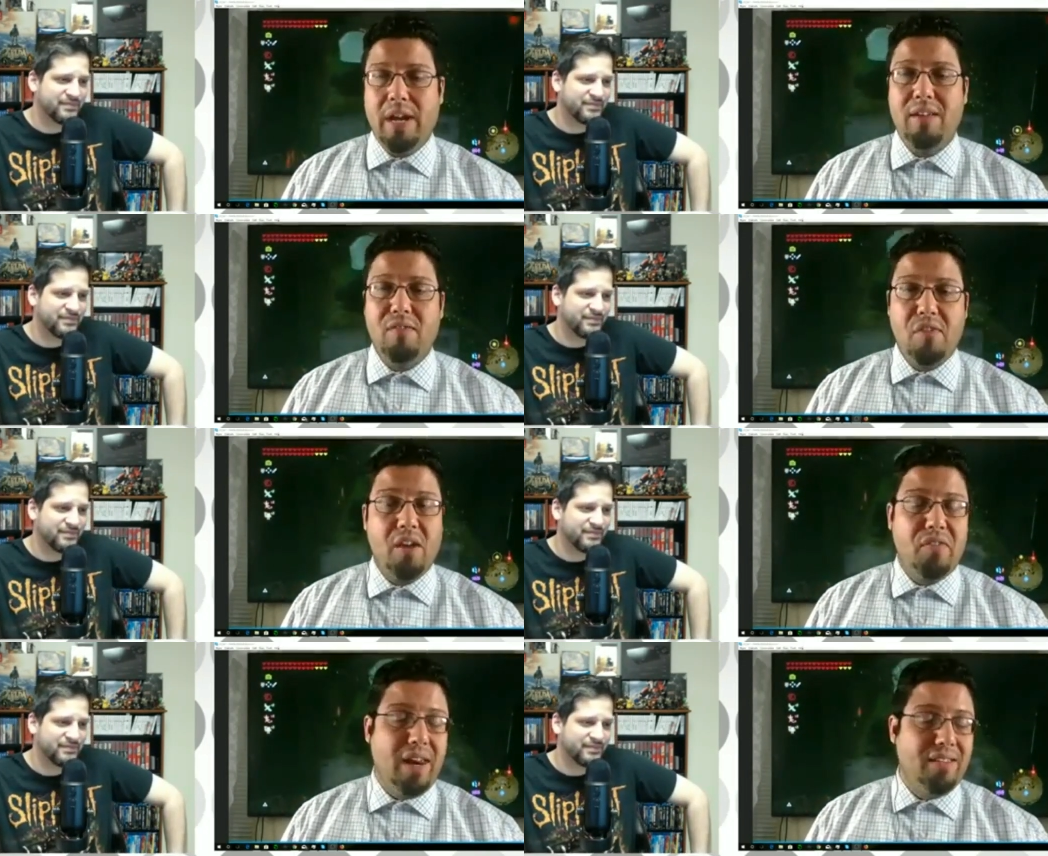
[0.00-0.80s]
Speaker 1: bringing
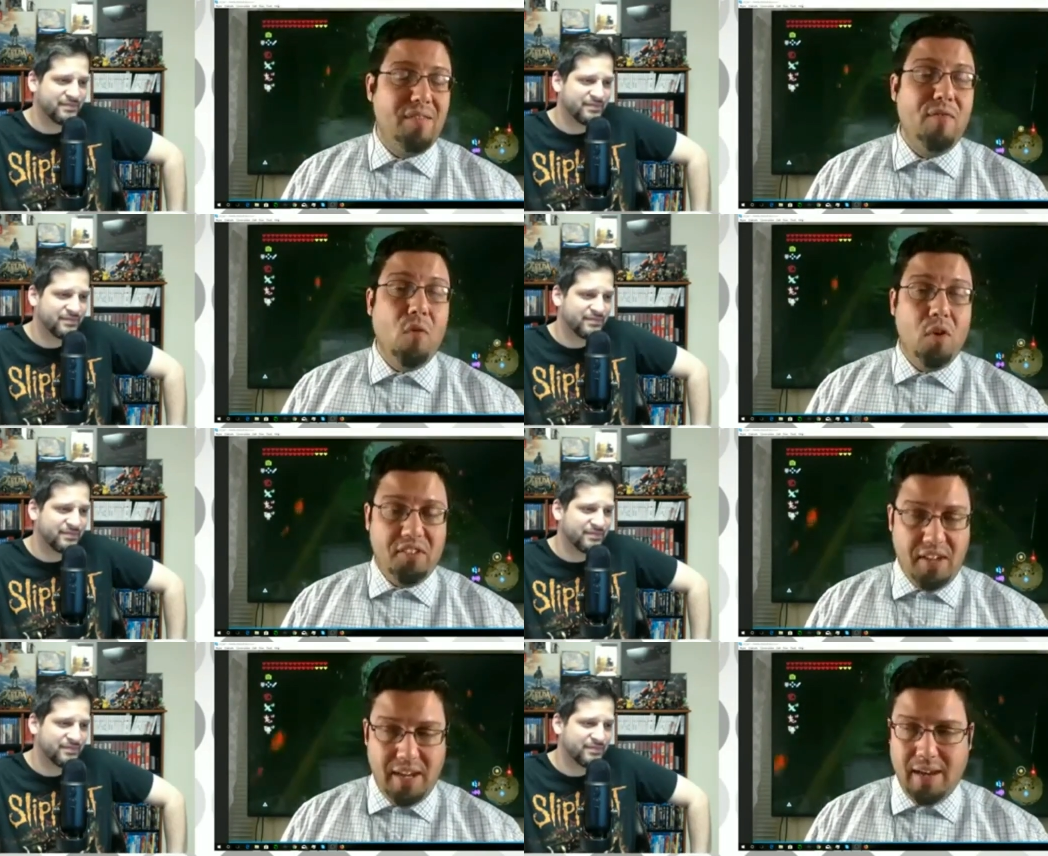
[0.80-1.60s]
Final Fantasy
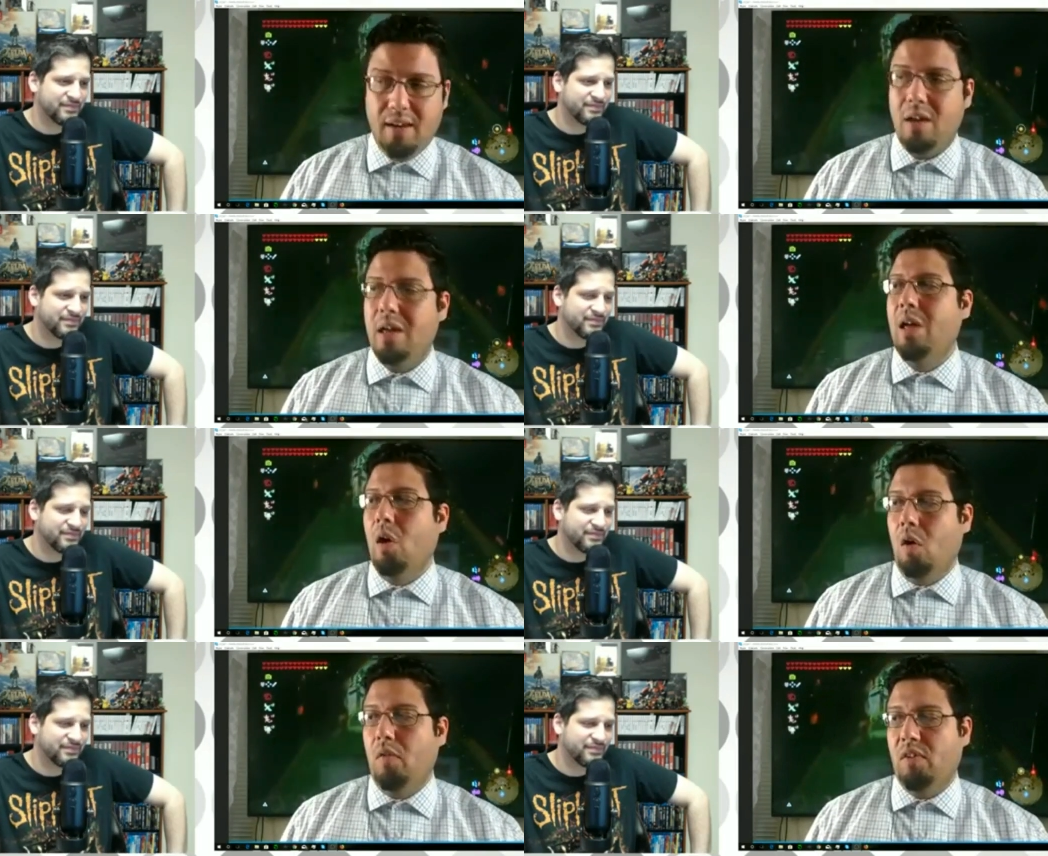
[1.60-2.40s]
fourteen
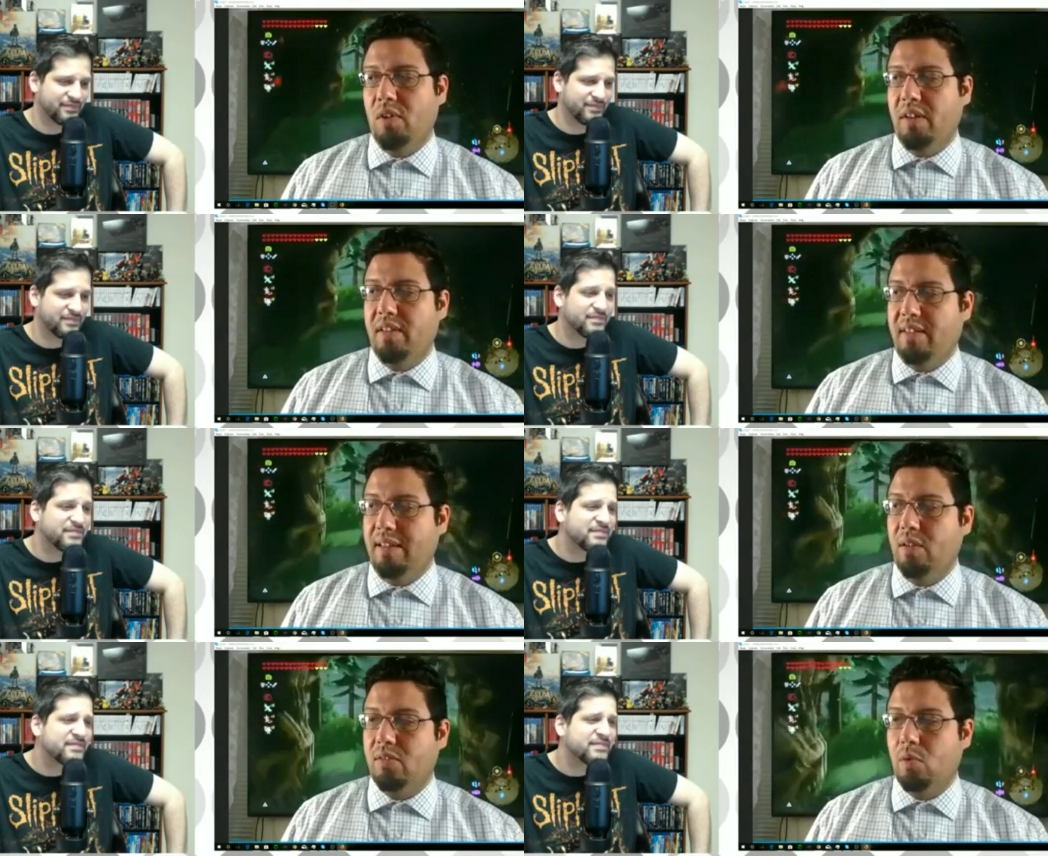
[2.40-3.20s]
over to
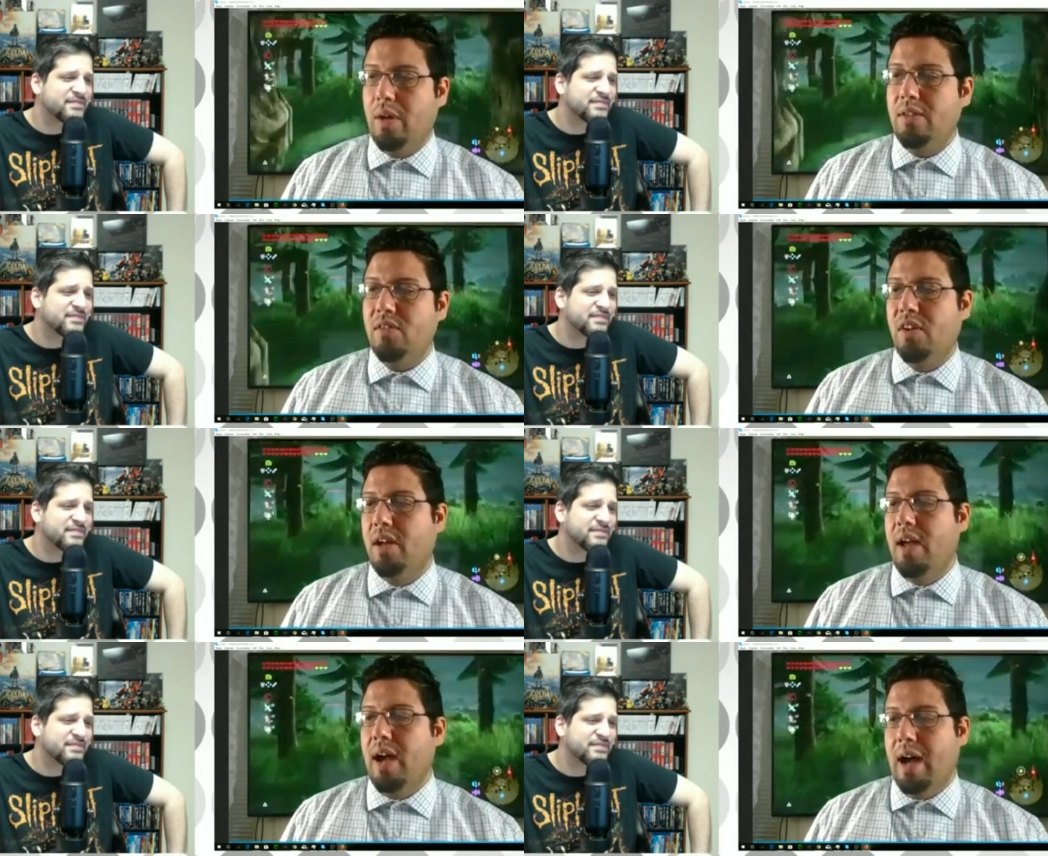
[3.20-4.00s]
Nintendo Switch.
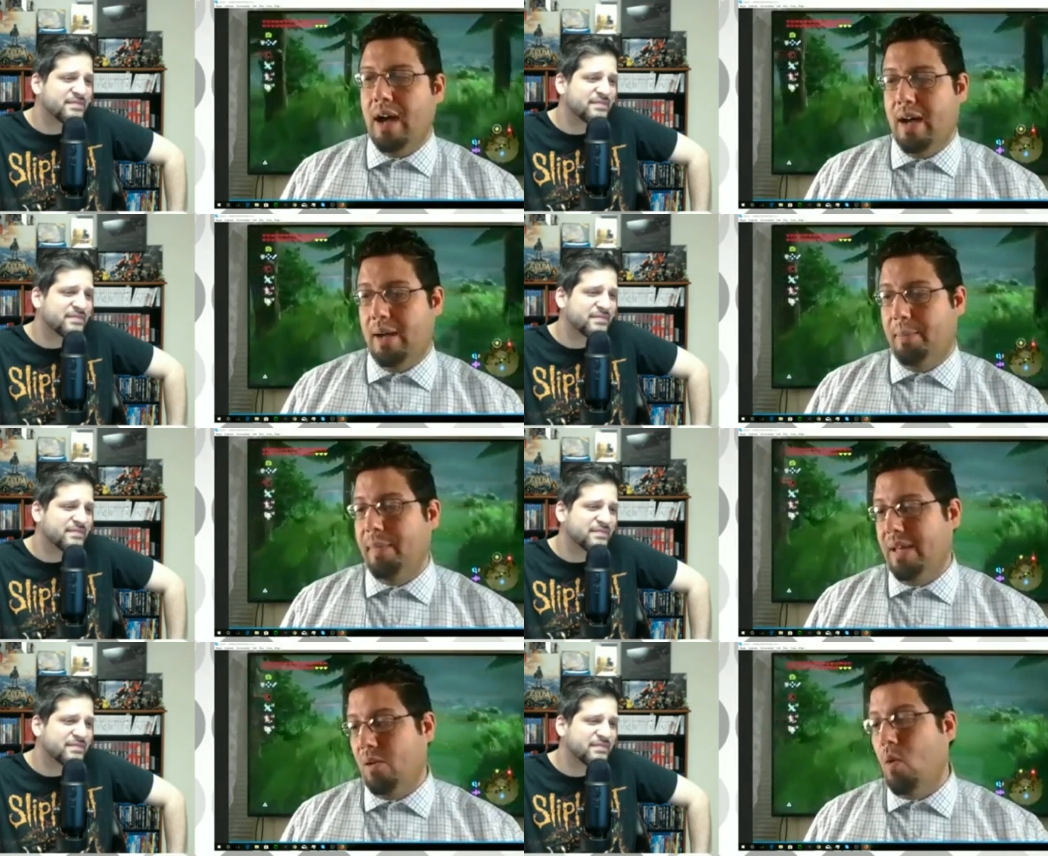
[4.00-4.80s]

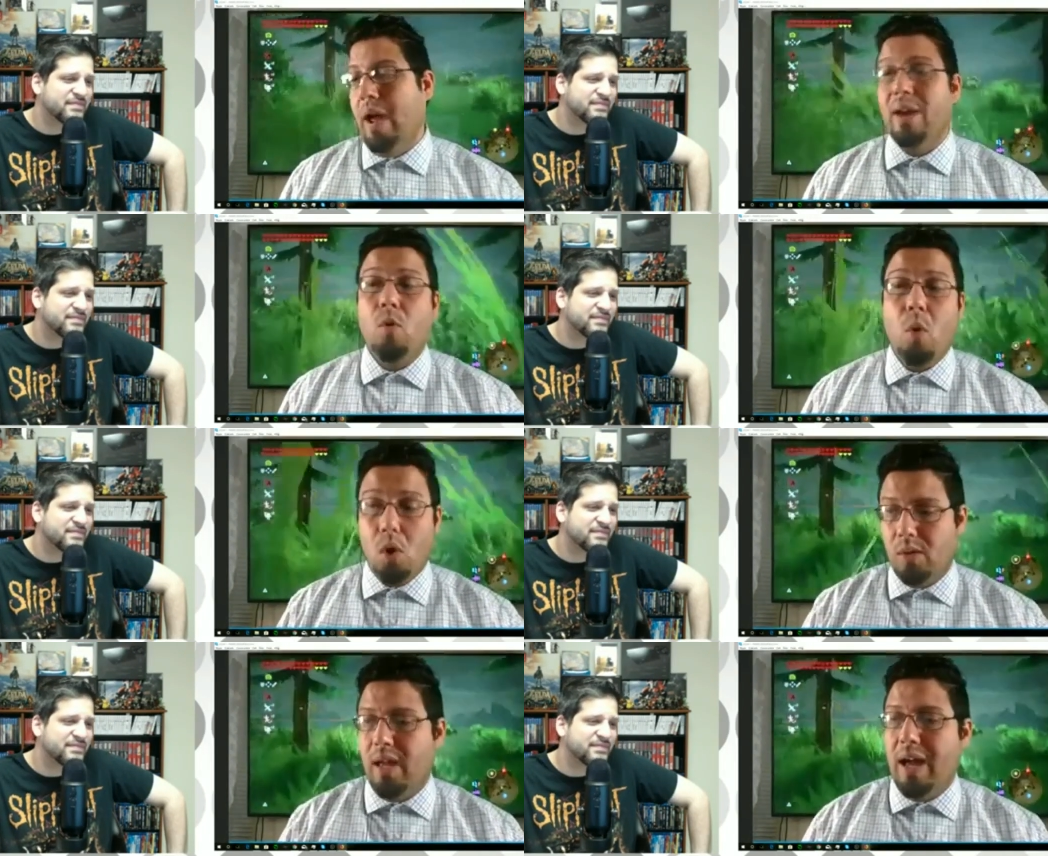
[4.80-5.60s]
Um, in, end
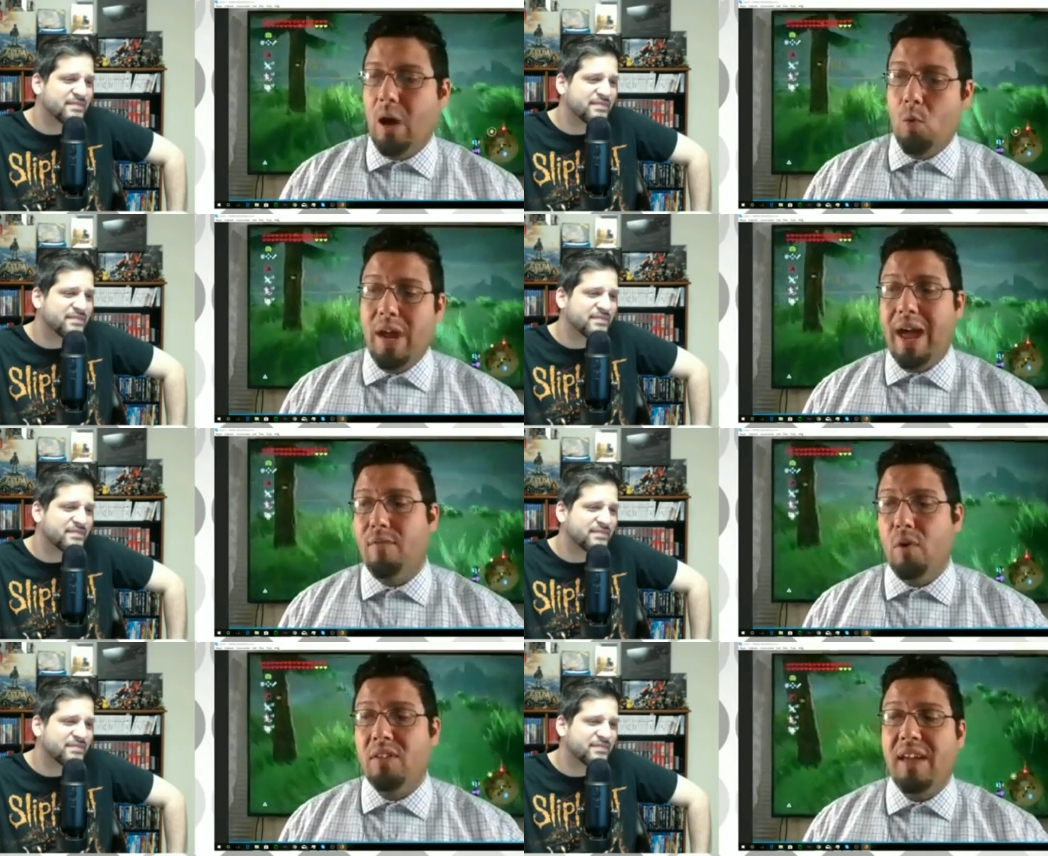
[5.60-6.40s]
quote, uh, we
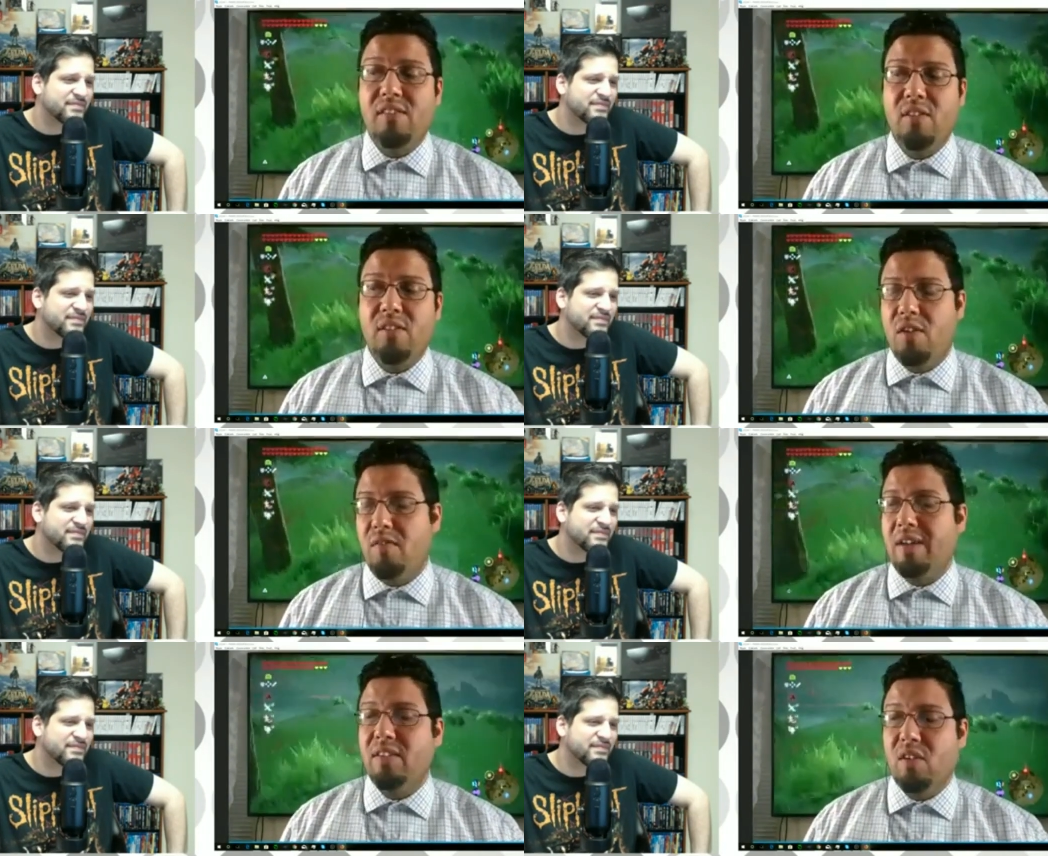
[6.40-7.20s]
have no intentions to
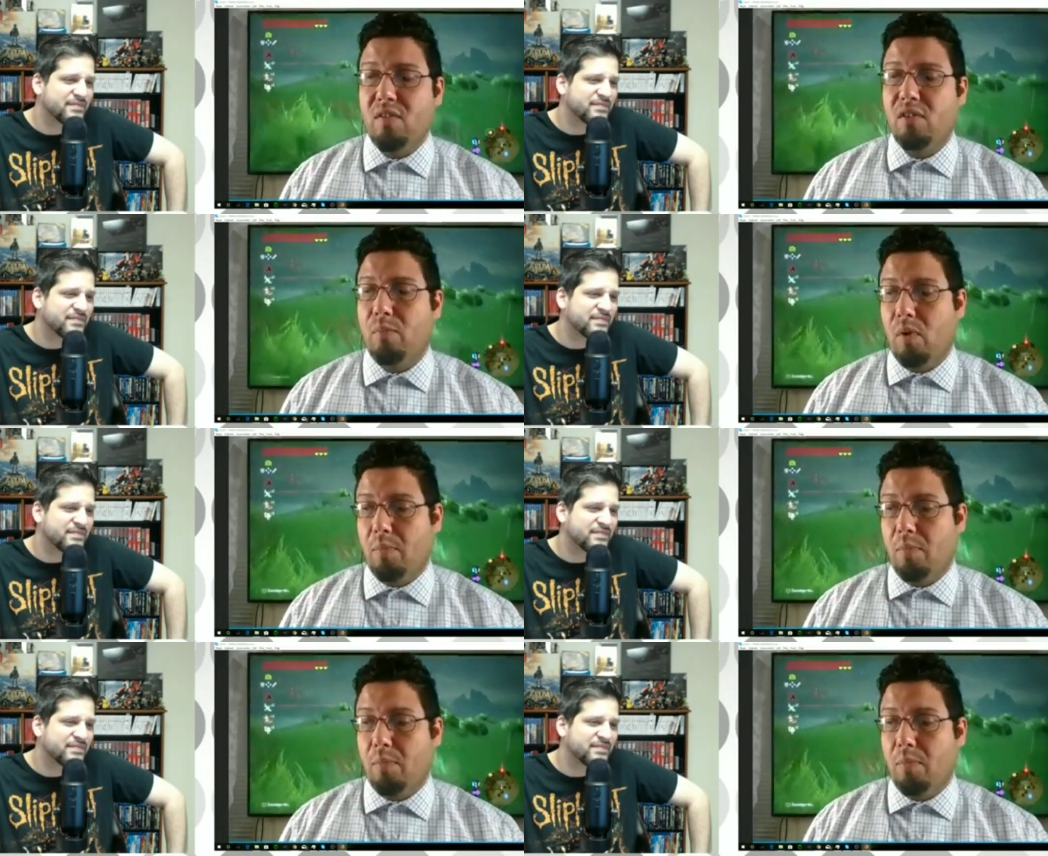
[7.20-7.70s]
divide the servers